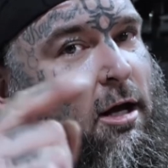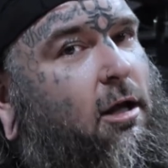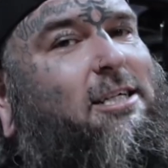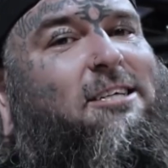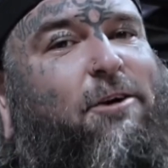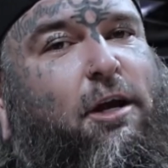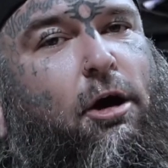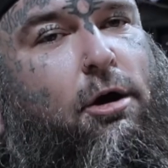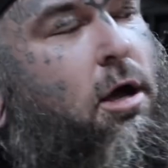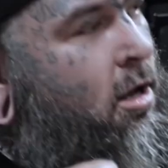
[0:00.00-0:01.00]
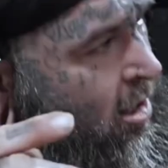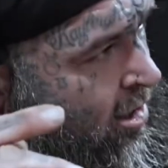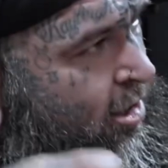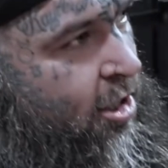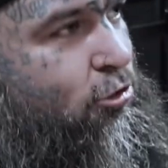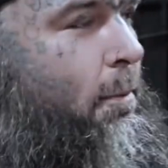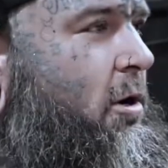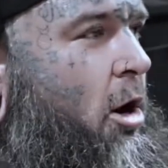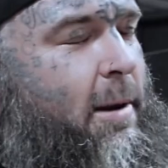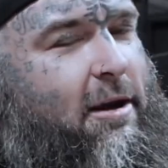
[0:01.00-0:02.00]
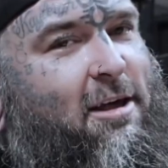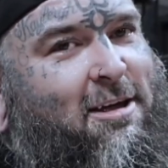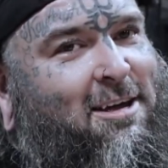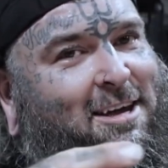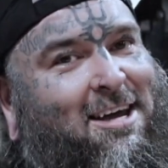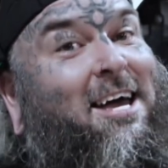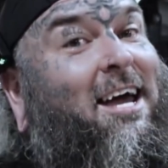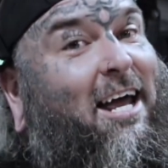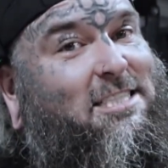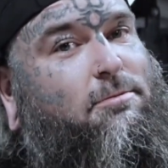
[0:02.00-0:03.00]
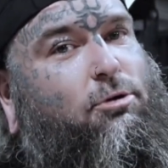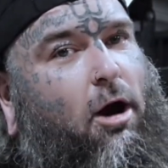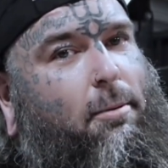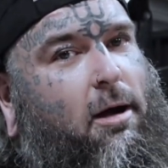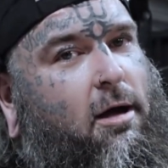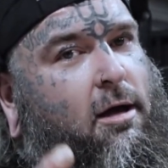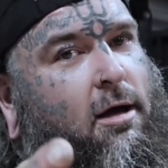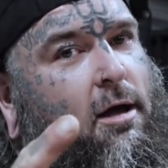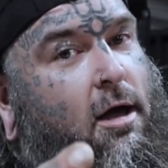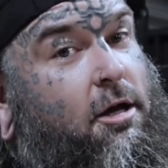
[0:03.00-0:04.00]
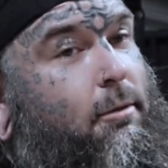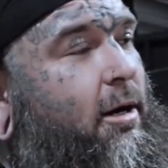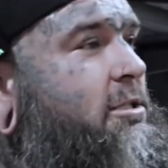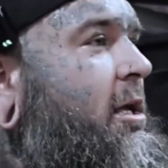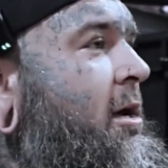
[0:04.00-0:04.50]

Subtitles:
Like this video, drop a comment, and subscribe. You're the best.